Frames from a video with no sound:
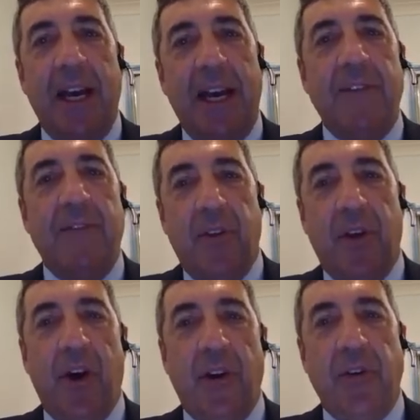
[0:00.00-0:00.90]
even
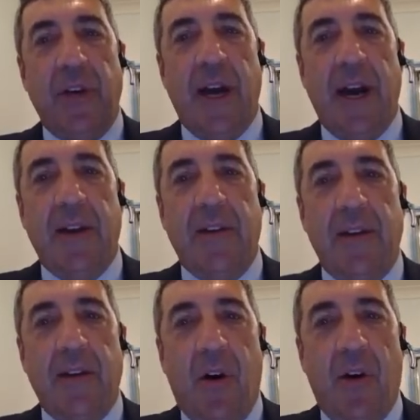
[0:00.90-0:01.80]
though you can't
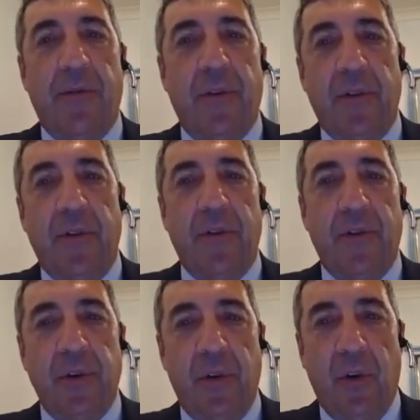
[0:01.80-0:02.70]
offer
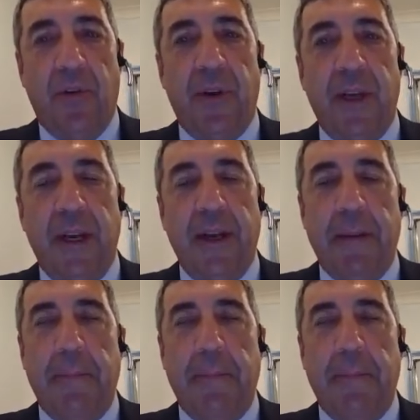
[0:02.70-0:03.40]
to lawfully